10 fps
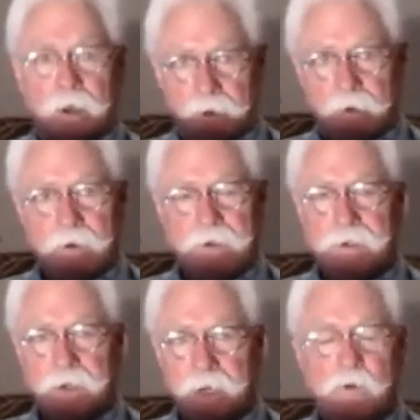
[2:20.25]
final
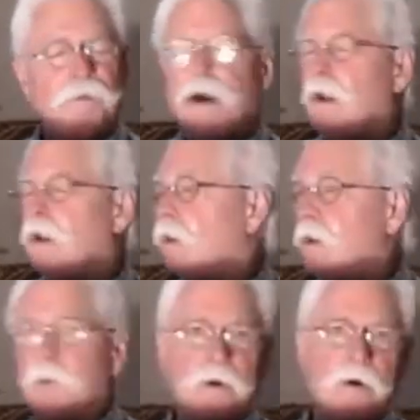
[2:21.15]
decider, final
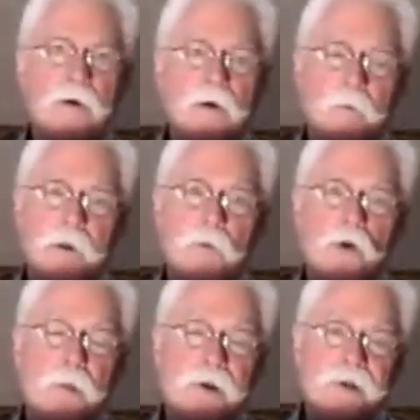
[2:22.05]
arbiter, to be
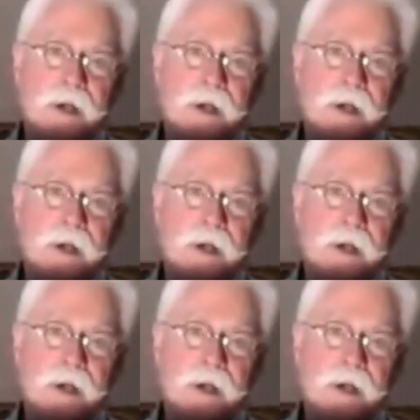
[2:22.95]
more